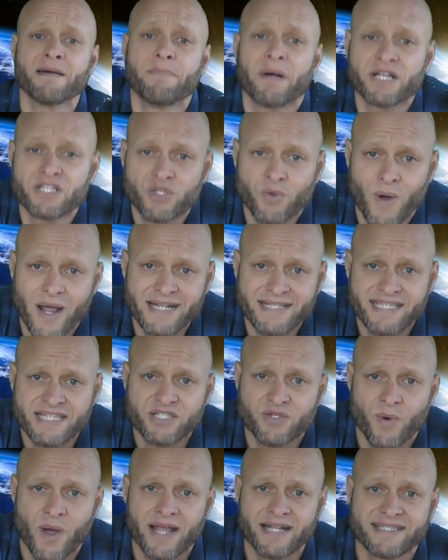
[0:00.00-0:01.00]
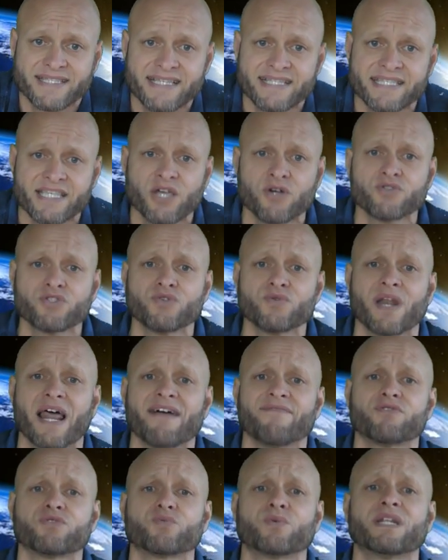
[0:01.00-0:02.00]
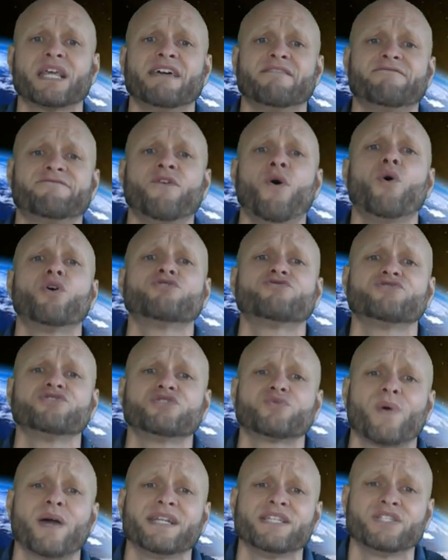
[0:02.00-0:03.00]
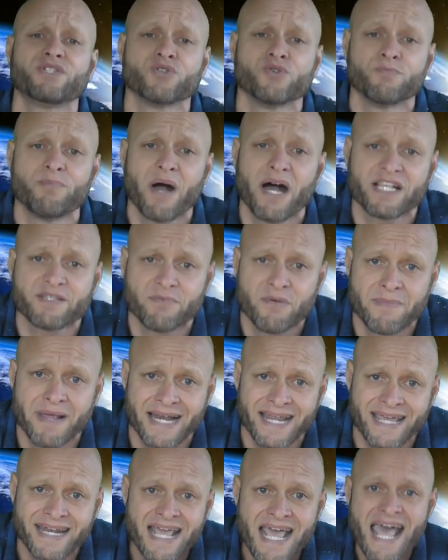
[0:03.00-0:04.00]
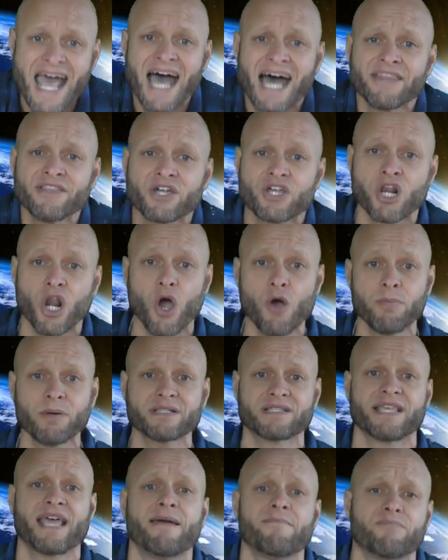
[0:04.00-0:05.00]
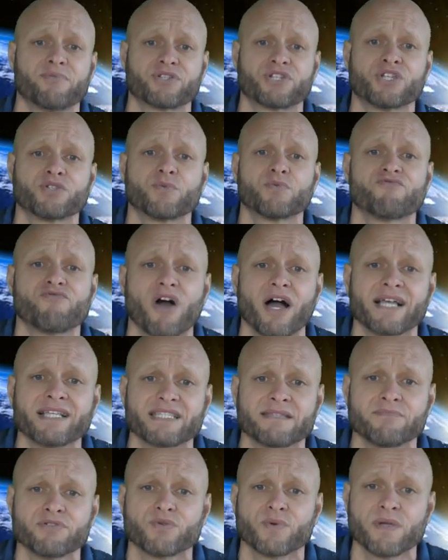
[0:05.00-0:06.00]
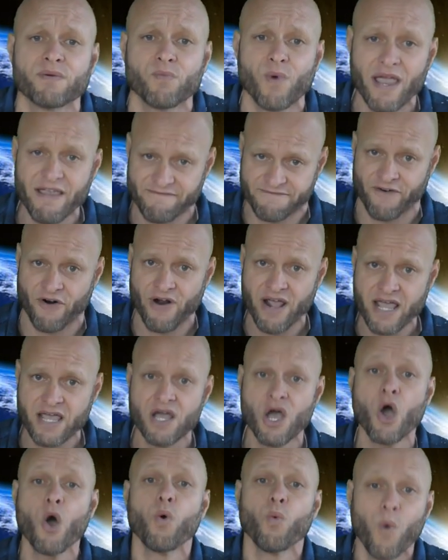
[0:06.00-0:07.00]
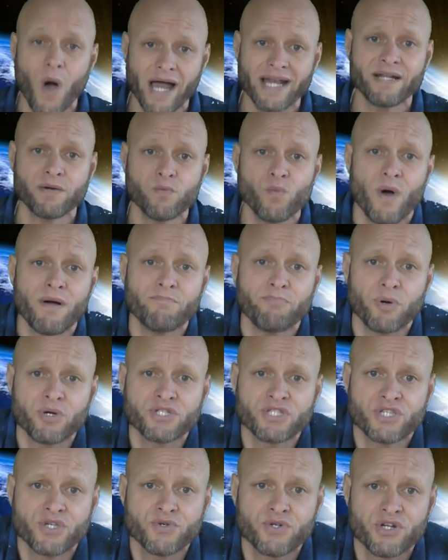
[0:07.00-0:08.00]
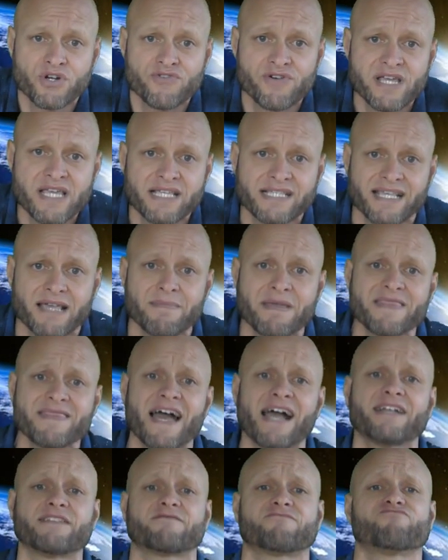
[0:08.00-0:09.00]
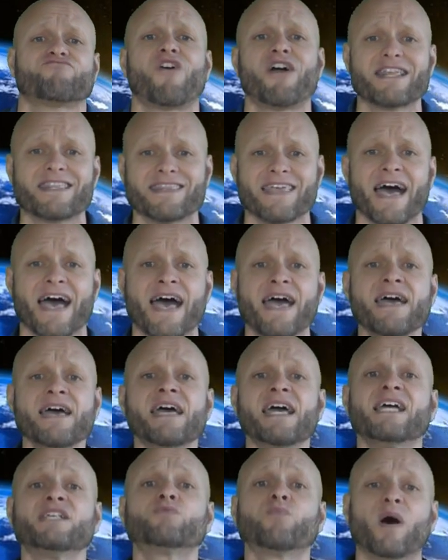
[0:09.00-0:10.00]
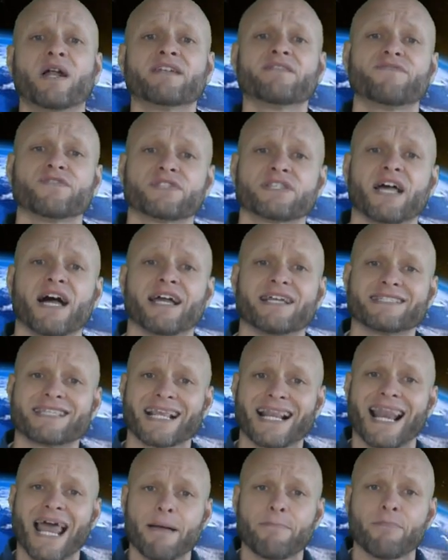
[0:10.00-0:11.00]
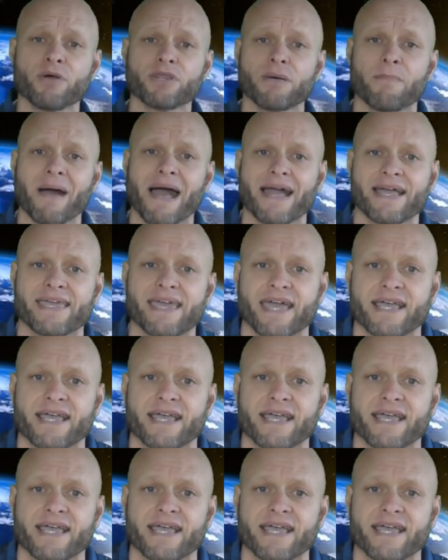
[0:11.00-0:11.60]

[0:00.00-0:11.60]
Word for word: that by 2020 CO2 levels would hit 422 parts per million and the global temperatures would rise to between, wait for it, 1 and 1.2 degrees. I mean, that right there there is wonderful science. Clap on the back,